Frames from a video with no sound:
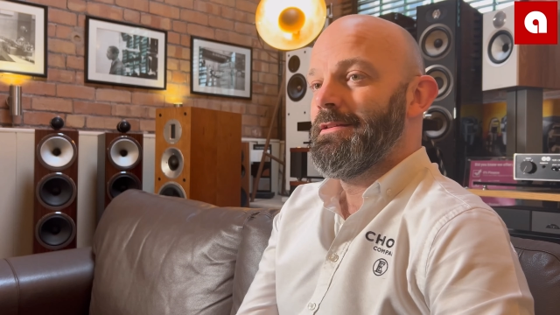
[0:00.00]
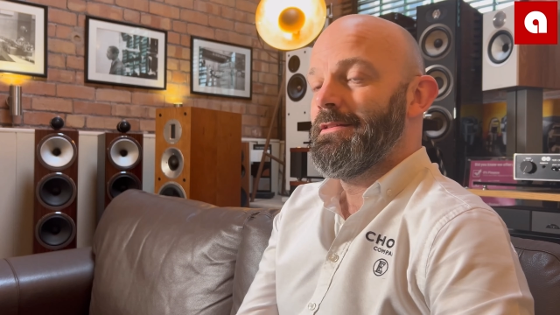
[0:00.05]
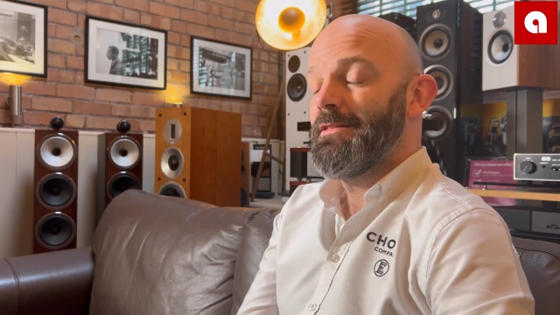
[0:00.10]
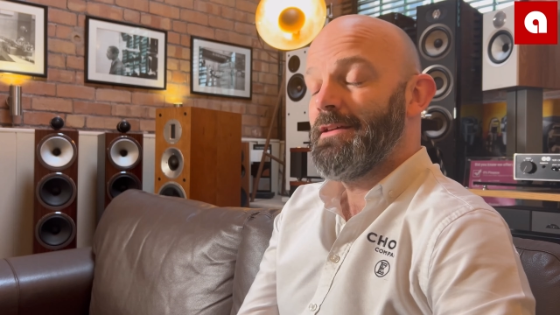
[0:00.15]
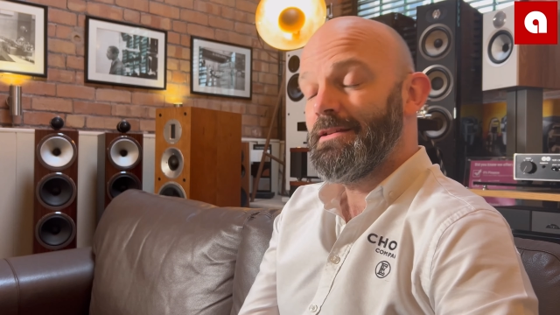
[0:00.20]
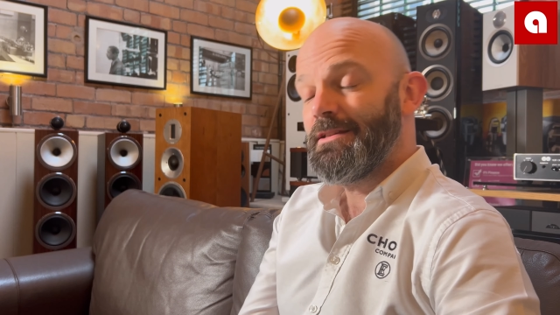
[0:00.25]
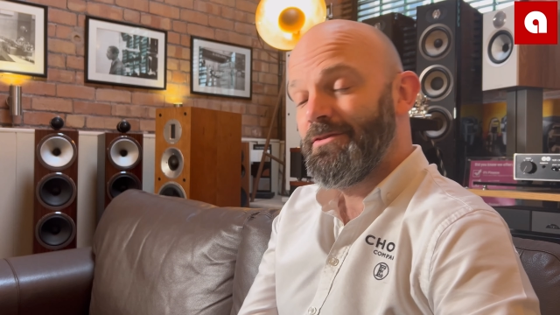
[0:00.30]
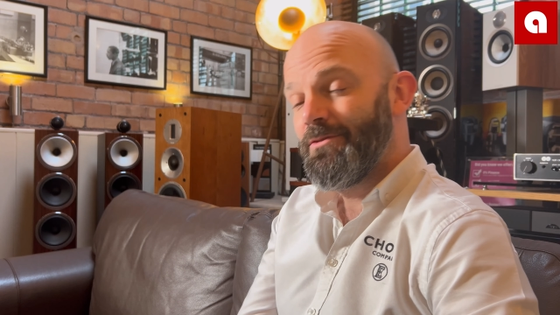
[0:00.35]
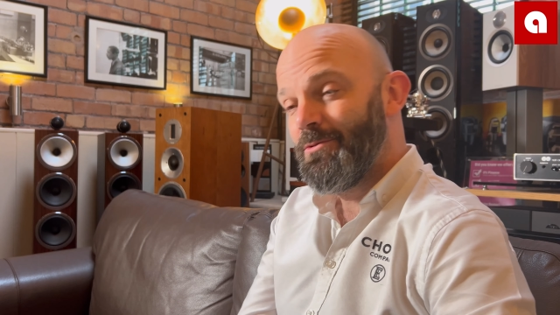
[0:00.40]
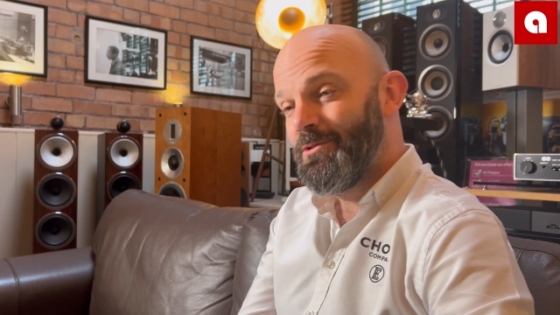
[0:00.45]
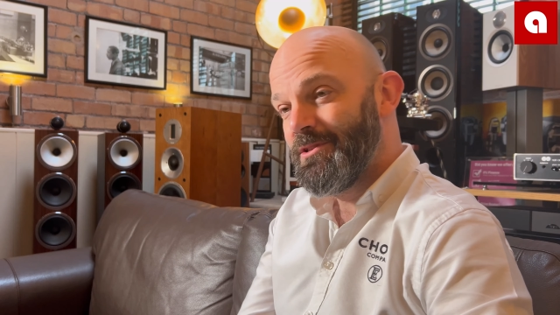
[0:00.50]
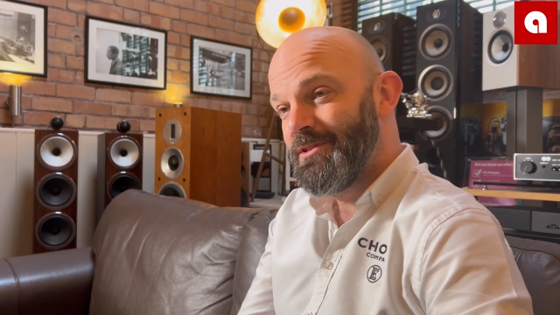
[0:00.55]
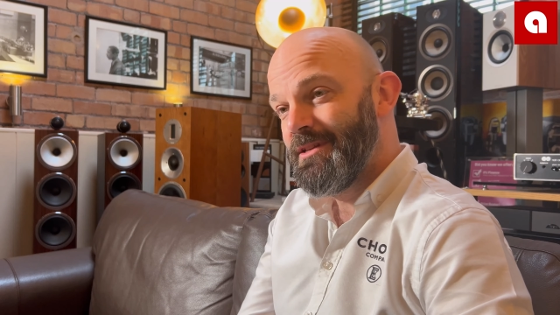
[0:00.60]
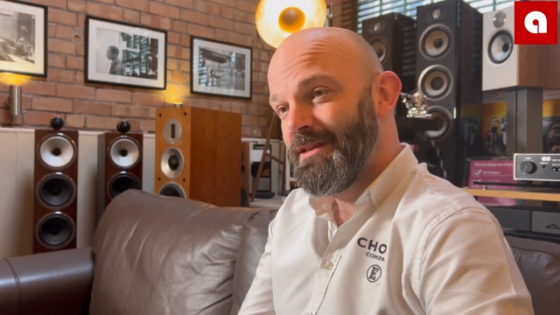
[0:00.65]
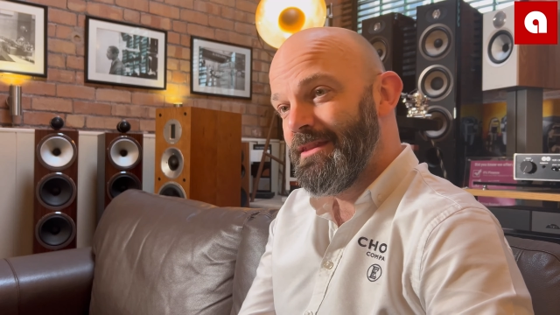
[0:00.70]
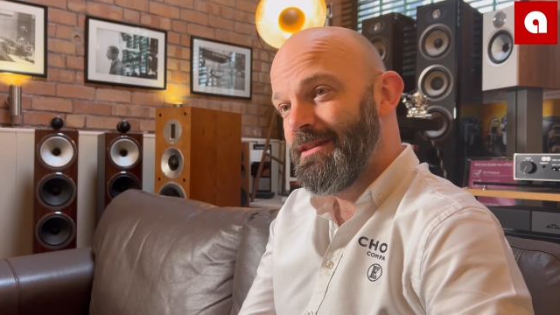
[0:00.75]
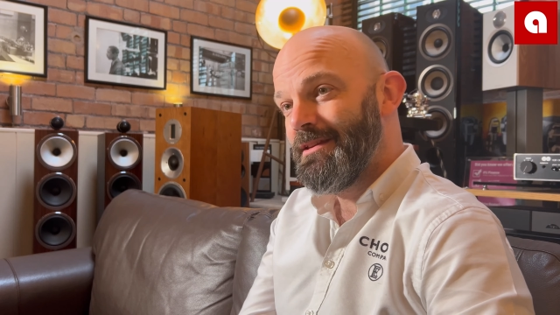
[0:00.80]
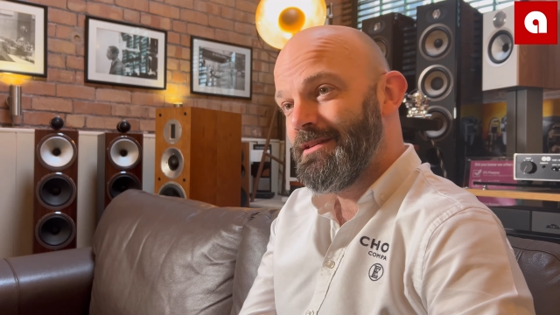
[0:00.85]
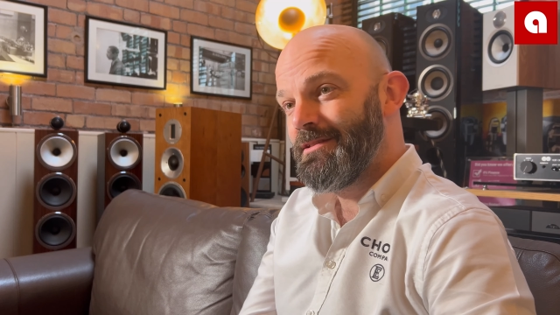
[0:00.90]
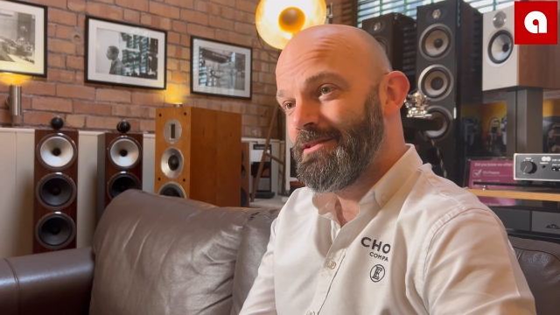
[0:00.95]
Thanks for watching
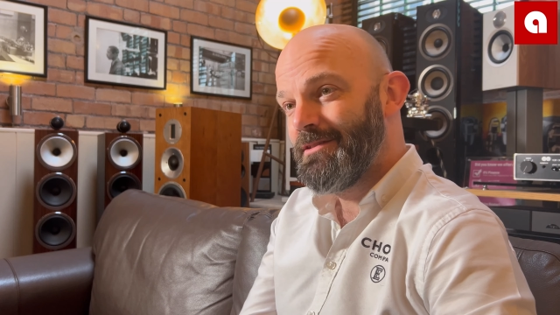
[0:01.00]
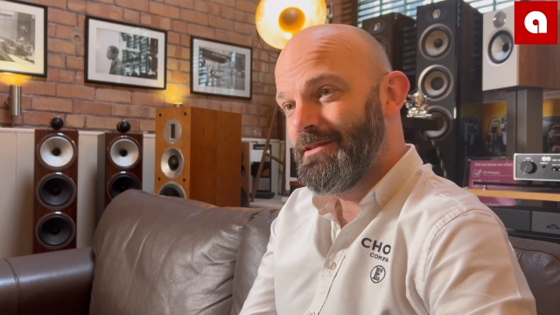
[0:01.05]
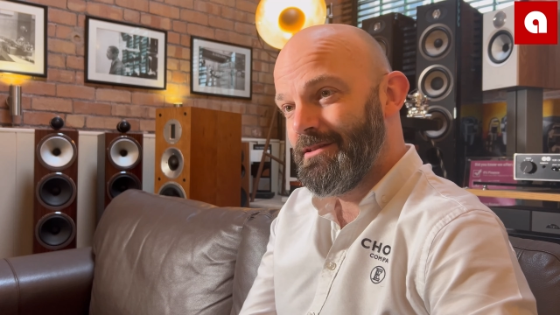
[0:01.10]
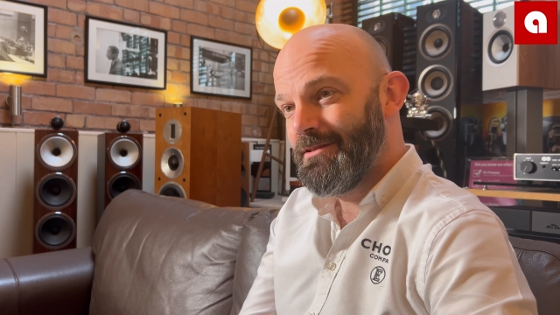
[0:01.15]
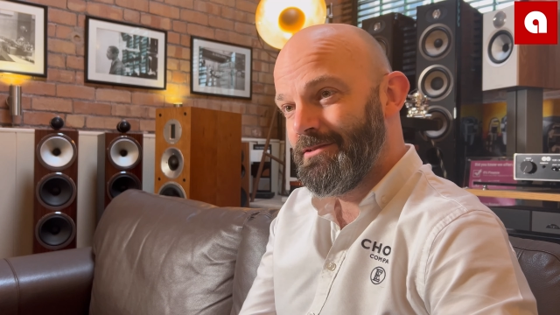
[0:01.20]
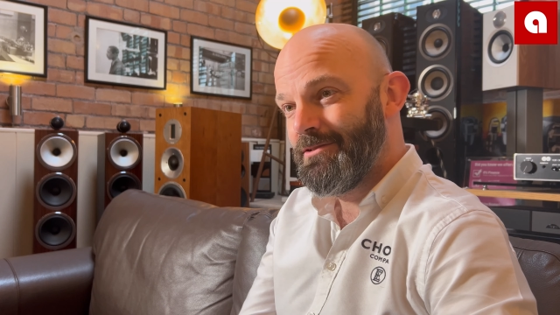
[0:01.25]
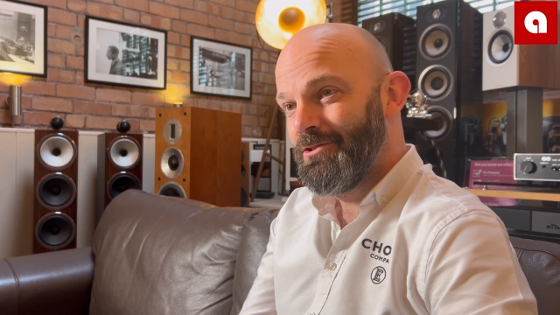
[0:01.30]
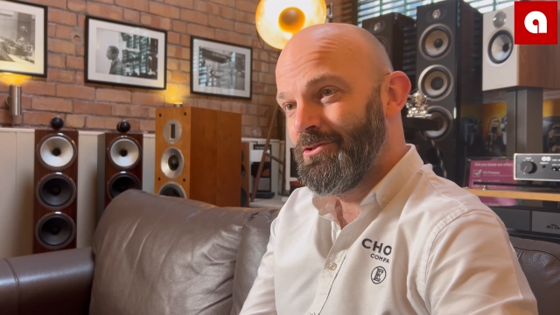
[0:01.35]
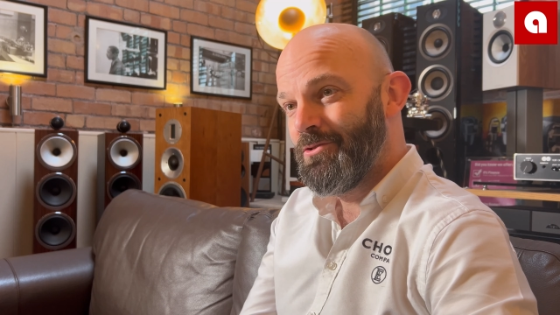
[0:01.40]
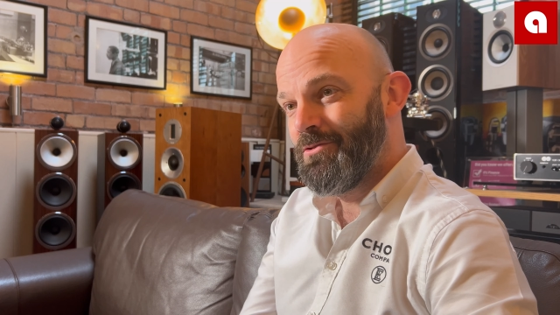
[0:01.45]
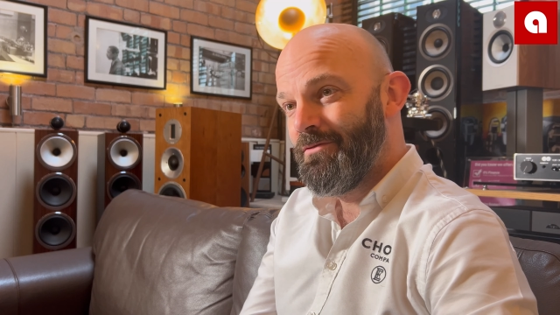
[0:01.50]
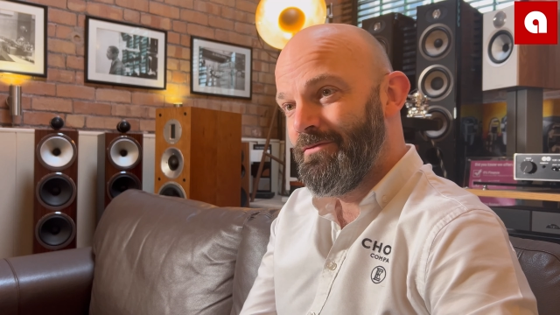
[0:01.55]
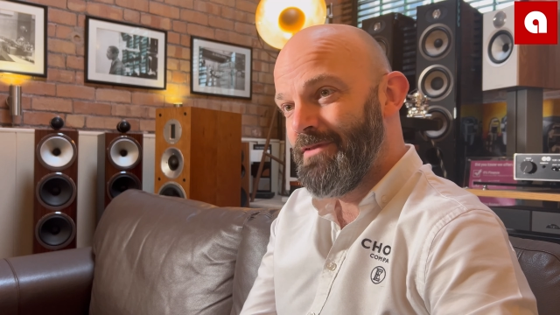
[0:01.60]
this short